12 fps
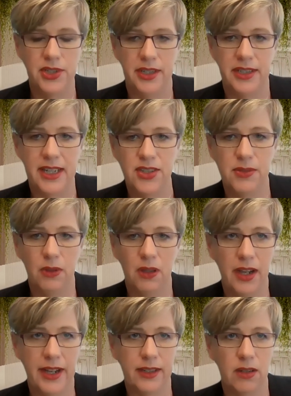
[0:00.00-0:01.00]
And it is
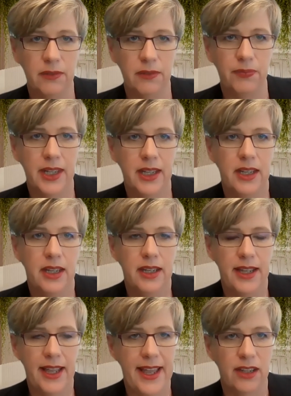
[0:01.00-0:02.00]
relying on
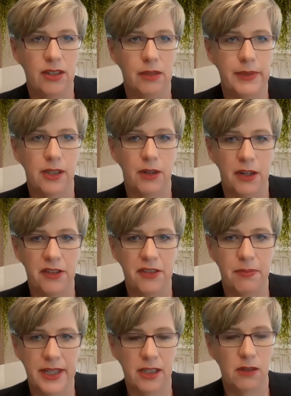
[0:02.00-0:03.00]
economic
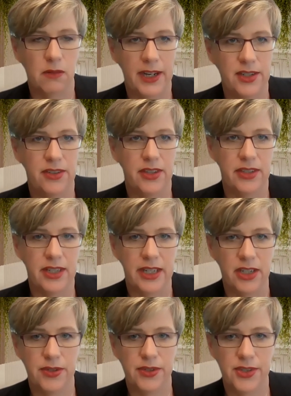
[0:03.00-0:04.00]
growth being greater than the
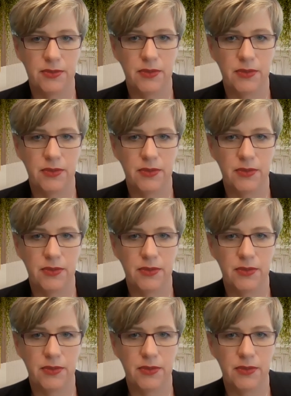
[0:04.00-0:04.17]
interest